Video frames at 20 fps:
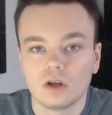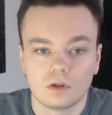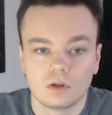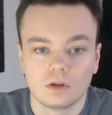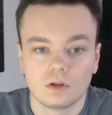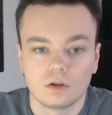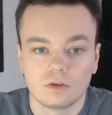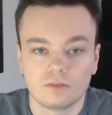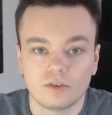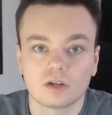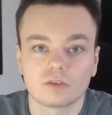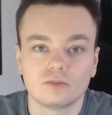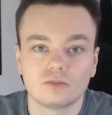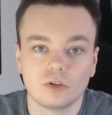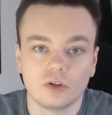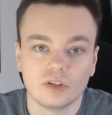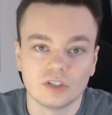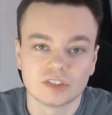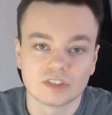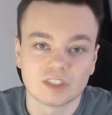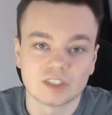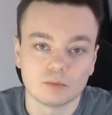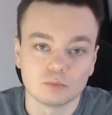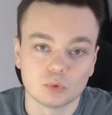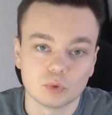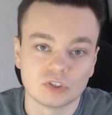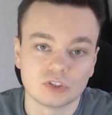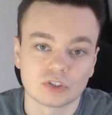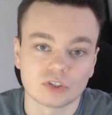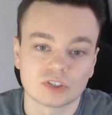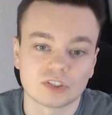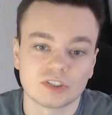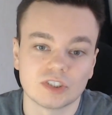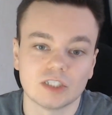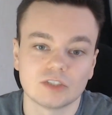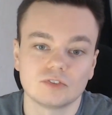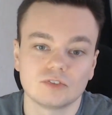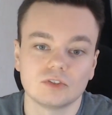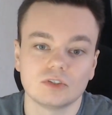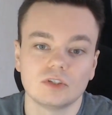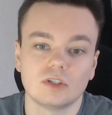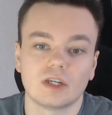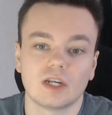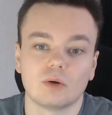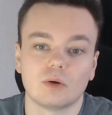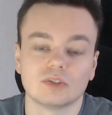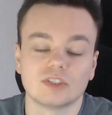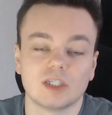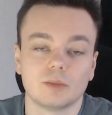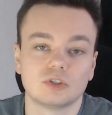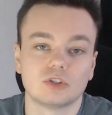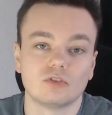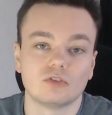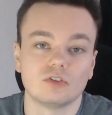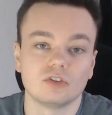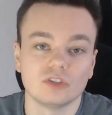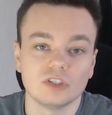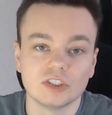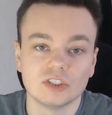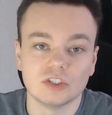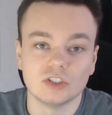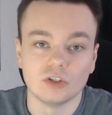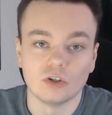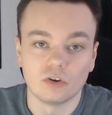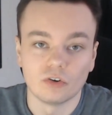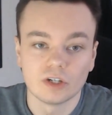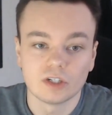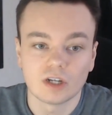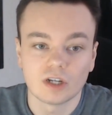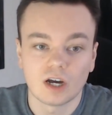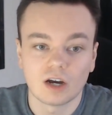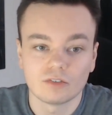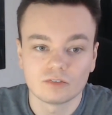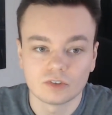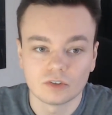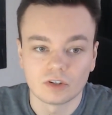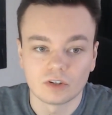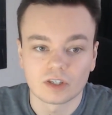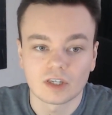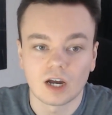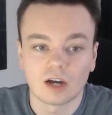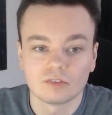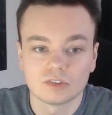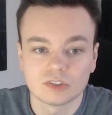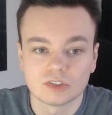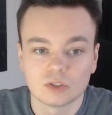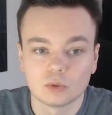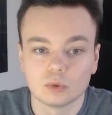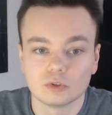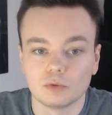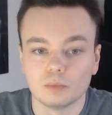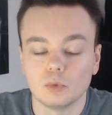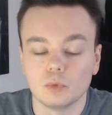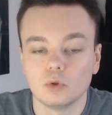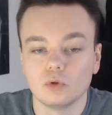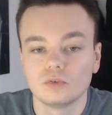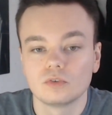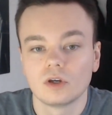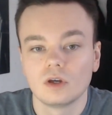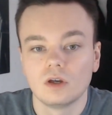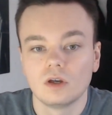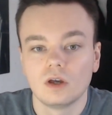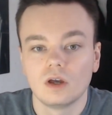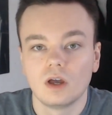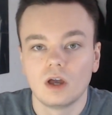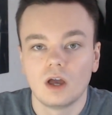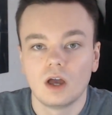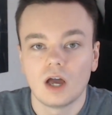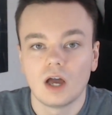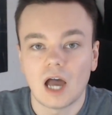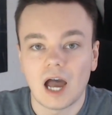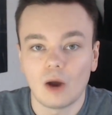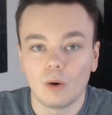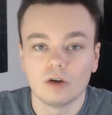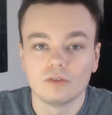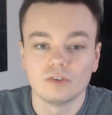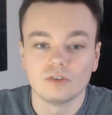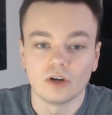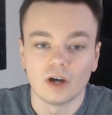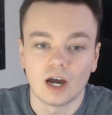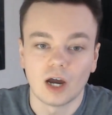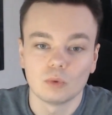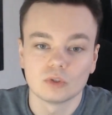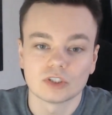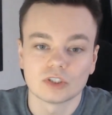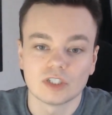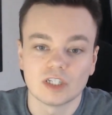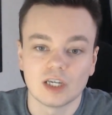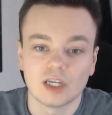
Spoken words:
Thankfully this attempt was successful and I was able to release urine after the catheter was removed. However, I wasn't able